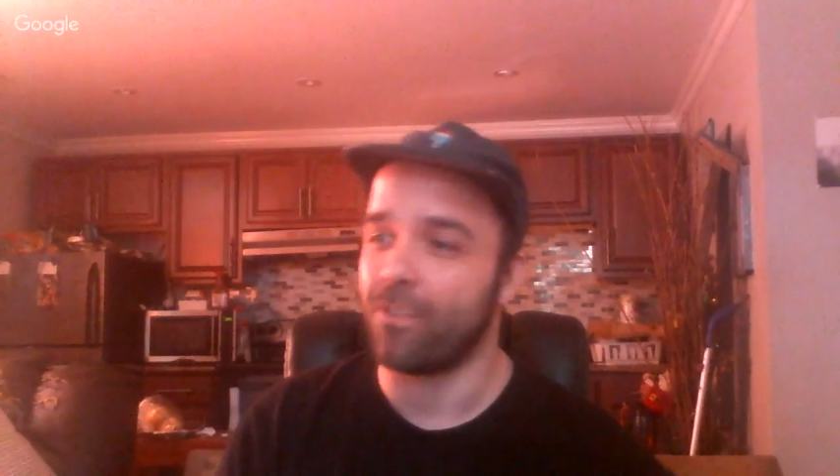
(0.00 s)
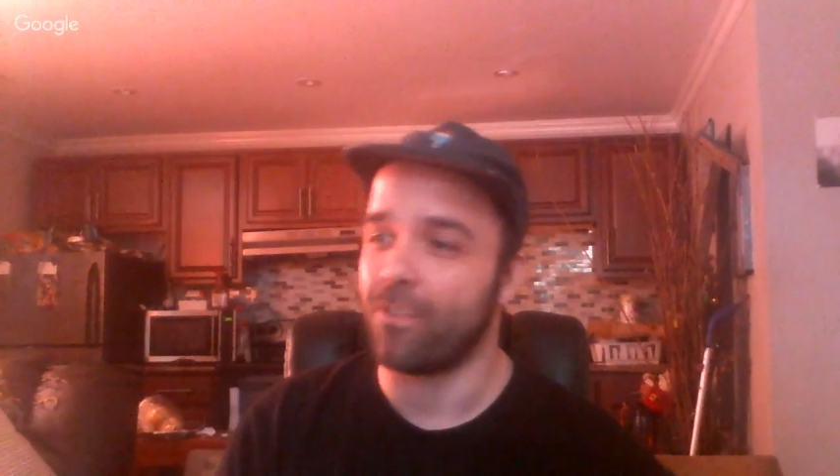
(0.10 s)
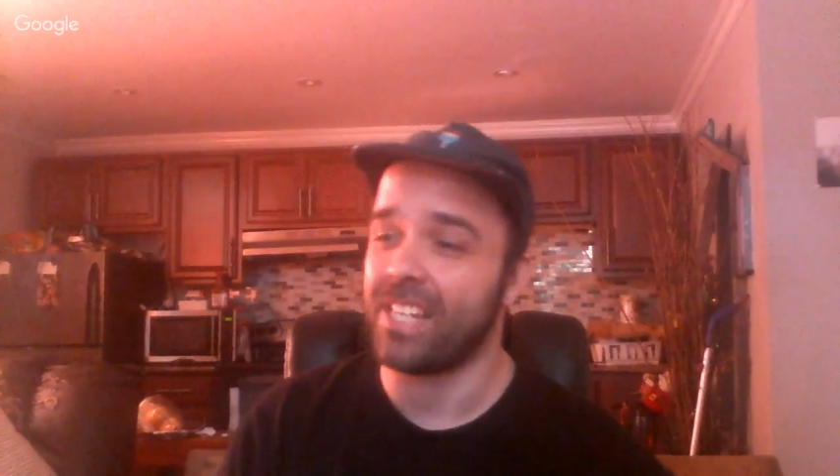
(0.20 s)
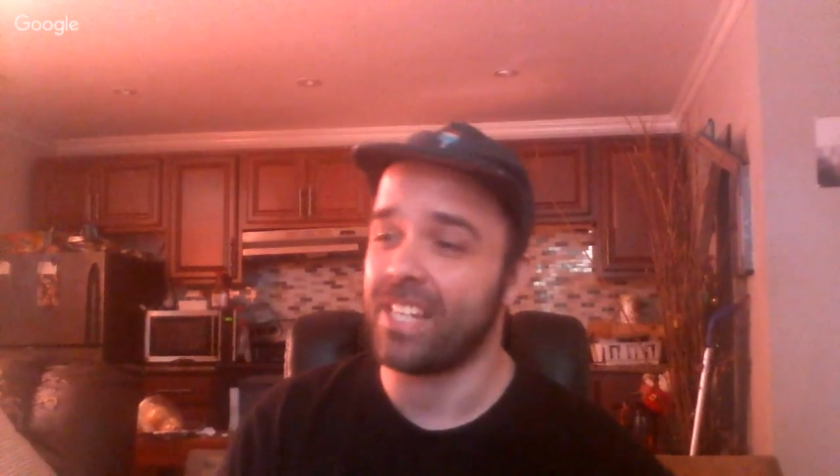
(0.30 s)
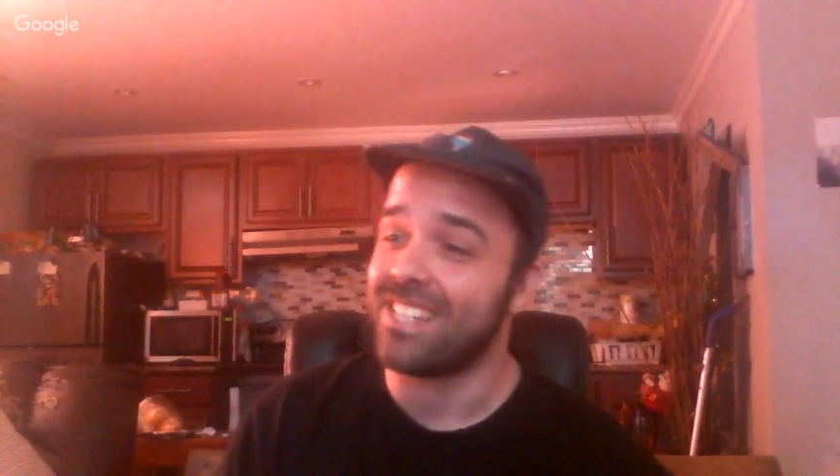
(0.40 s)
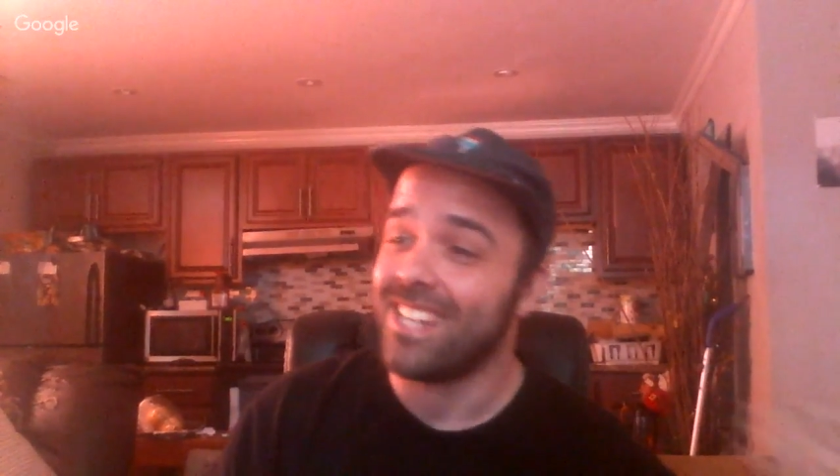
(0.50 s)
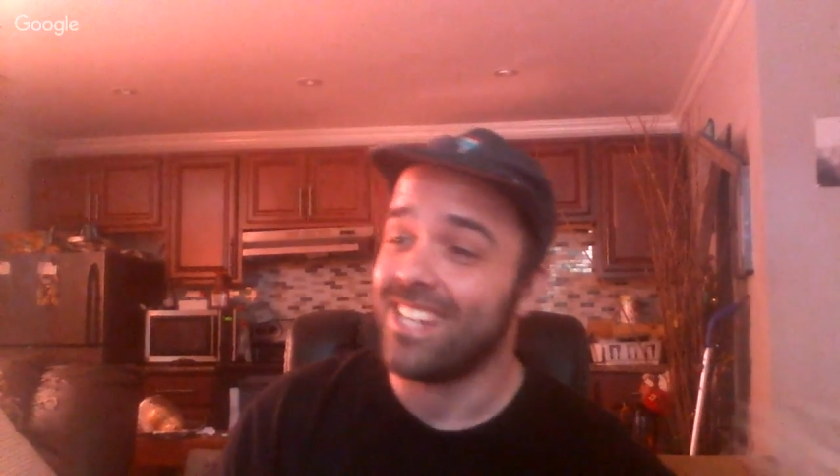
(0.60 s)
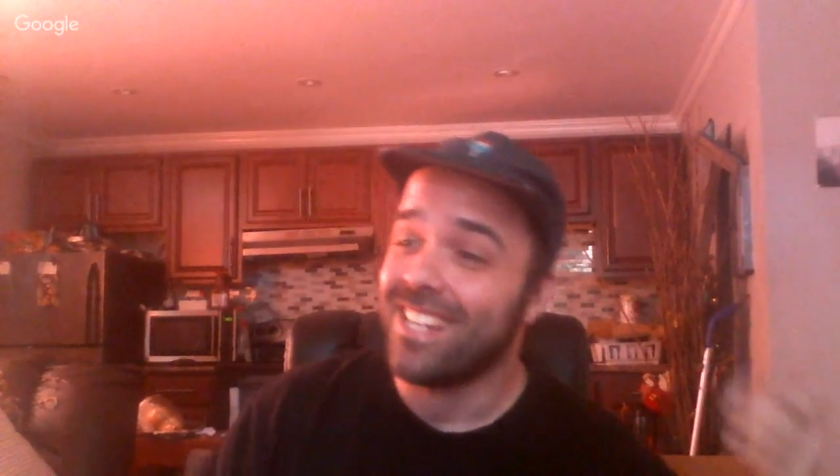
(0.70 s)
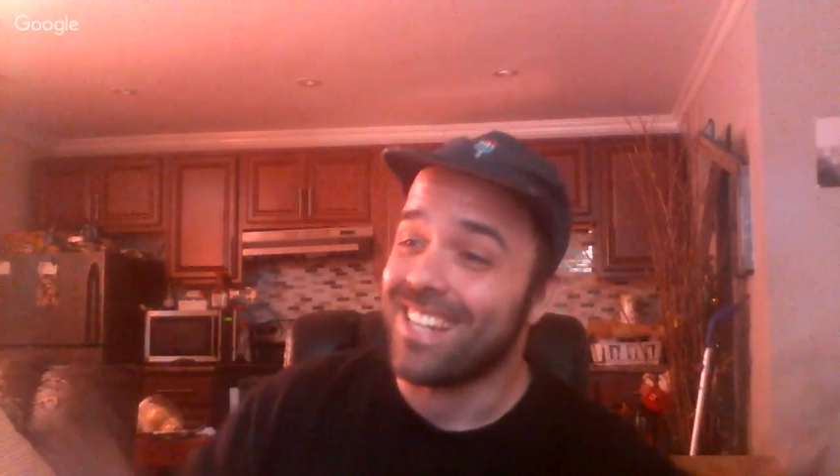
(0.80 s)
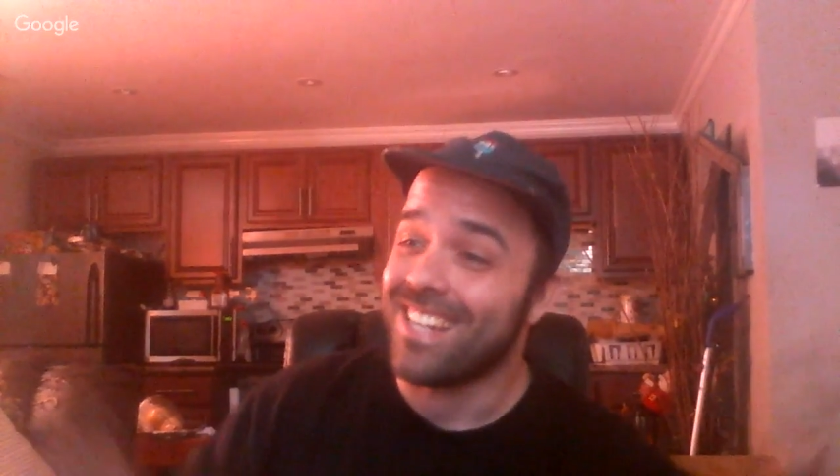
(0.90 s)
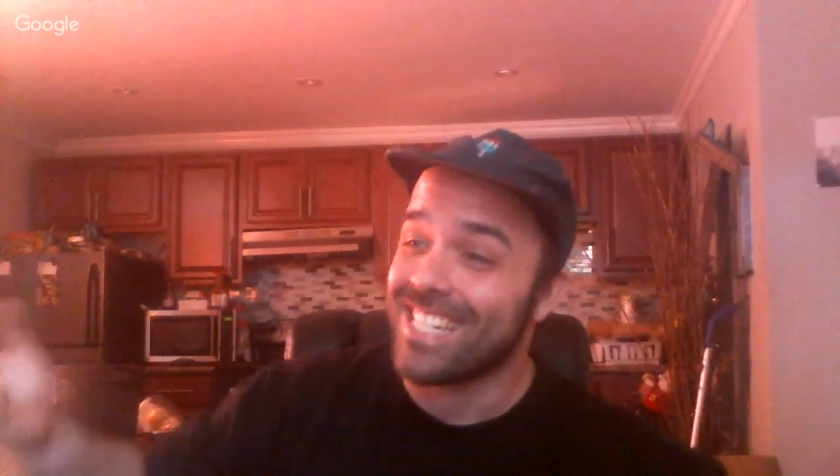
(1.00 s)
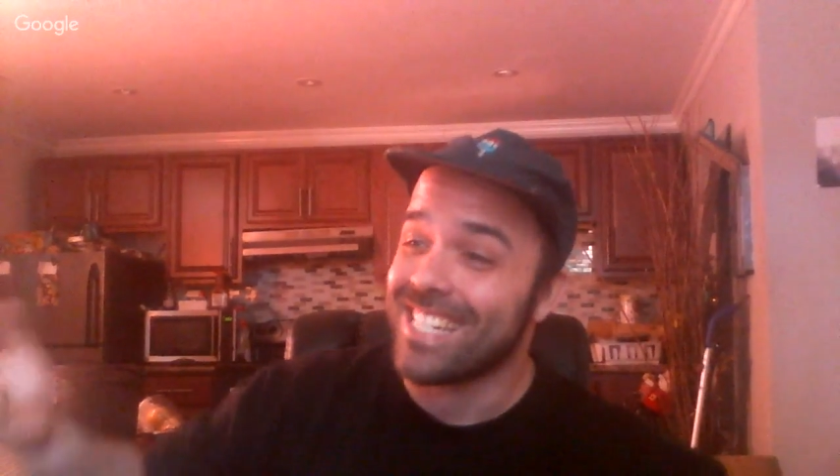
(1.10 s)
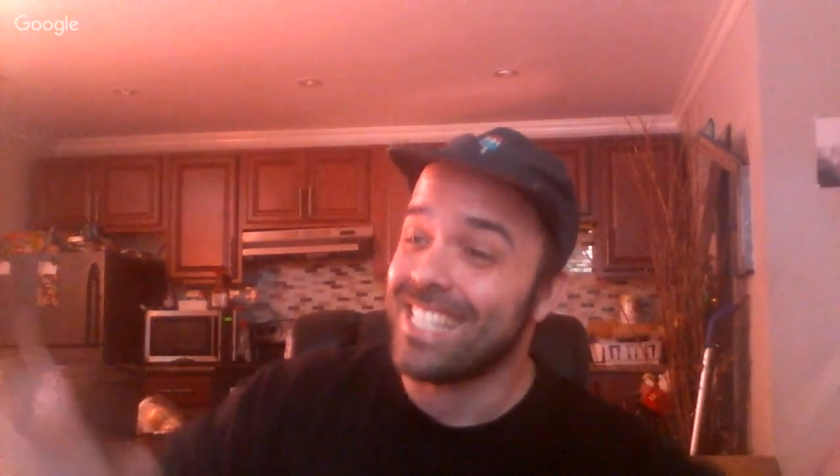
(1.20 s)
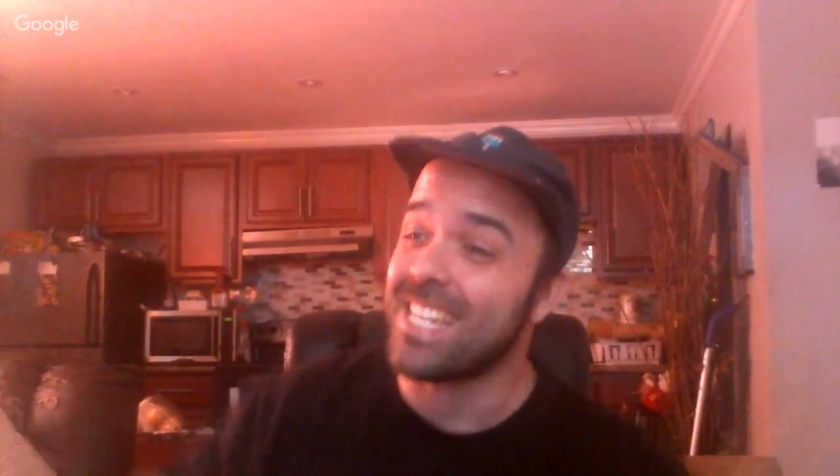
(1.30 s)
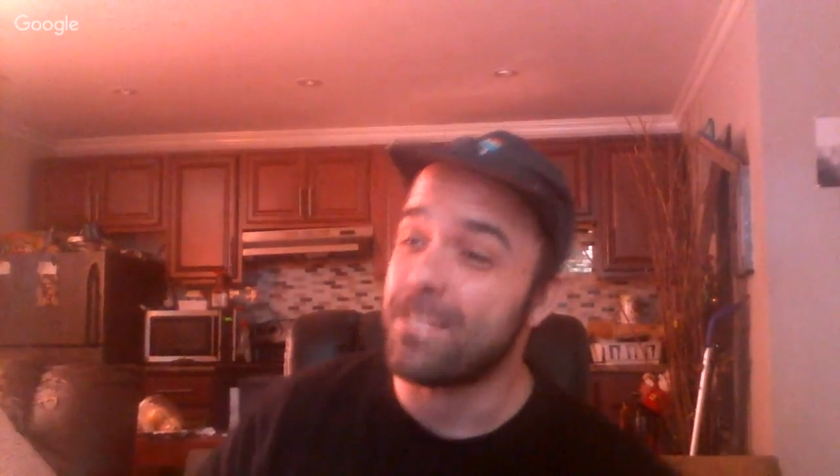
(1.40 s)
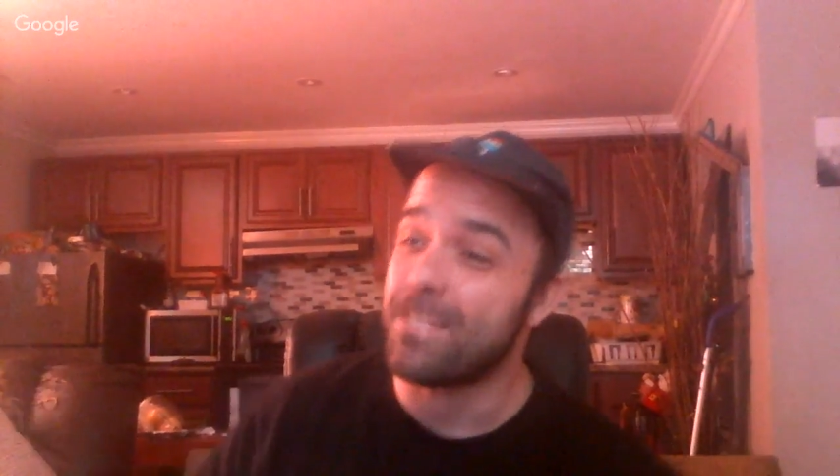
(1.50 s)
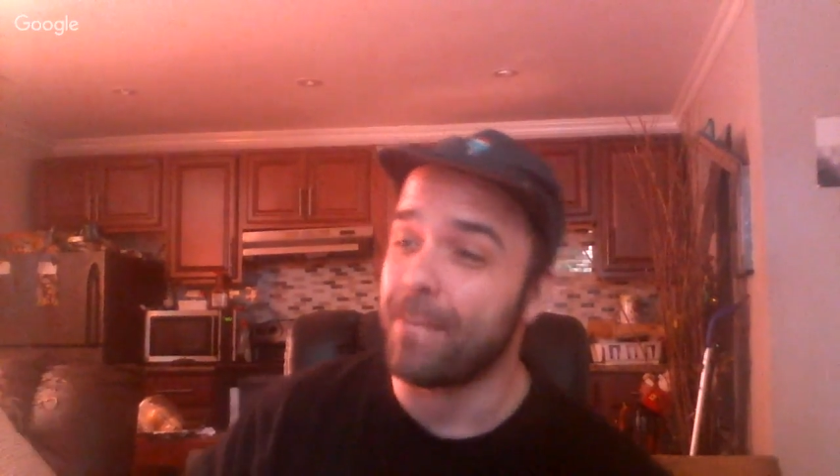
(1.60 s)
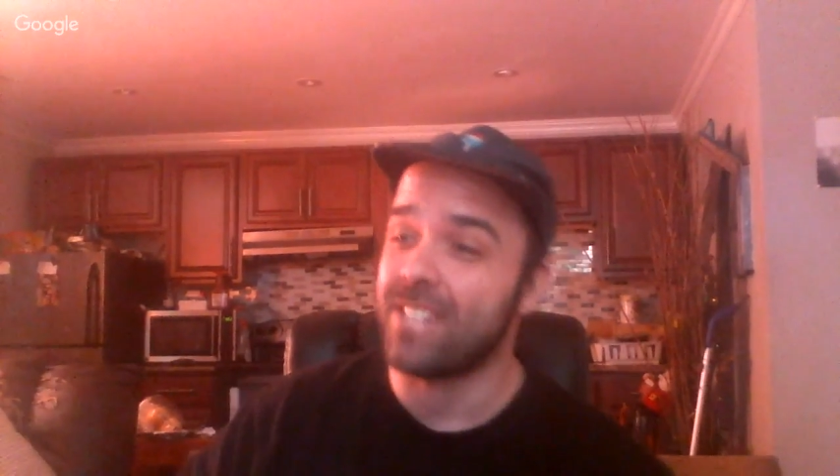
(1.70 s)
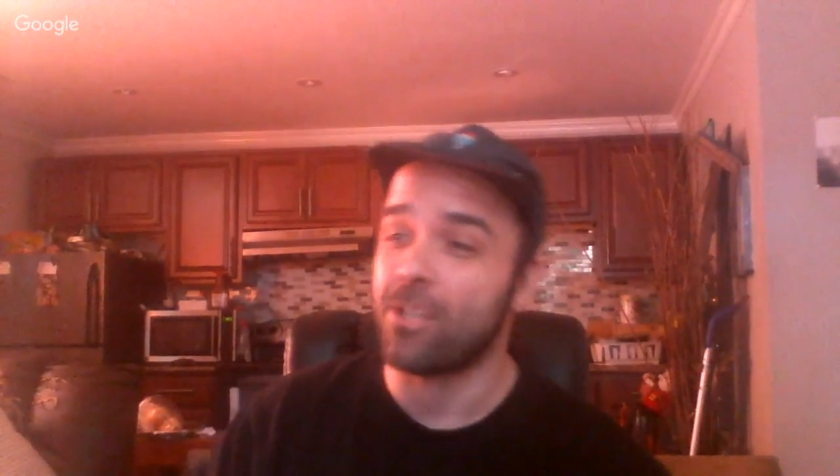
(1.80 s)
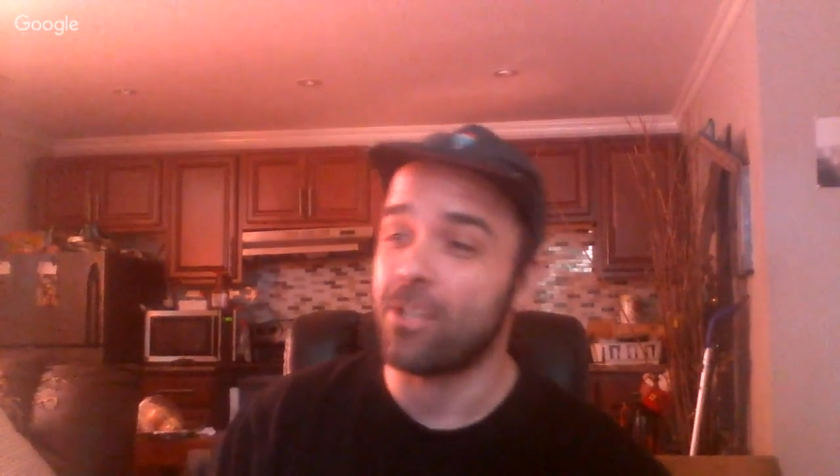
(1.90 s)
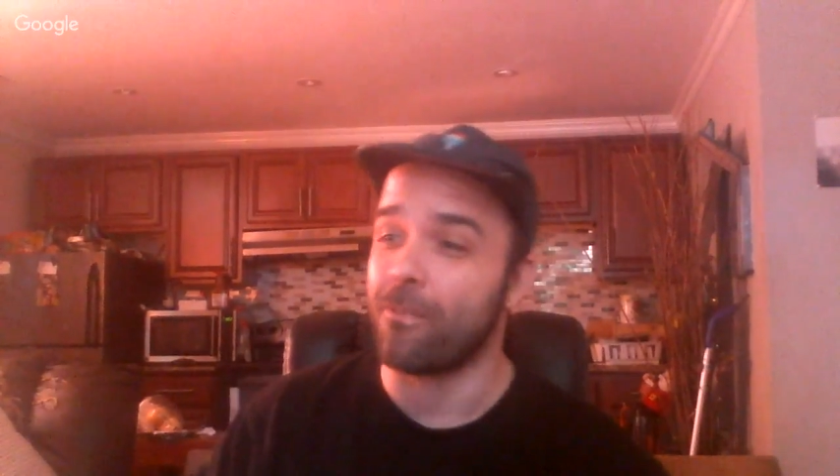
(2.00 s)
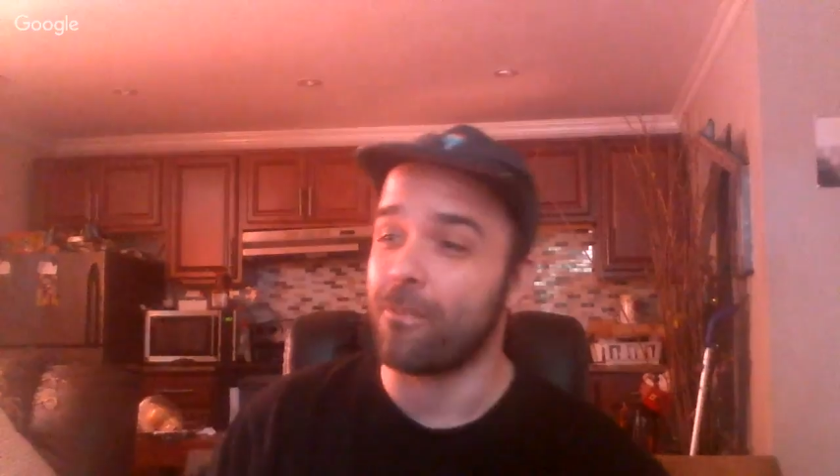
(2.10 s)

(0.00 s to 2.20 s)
He does Beethoven.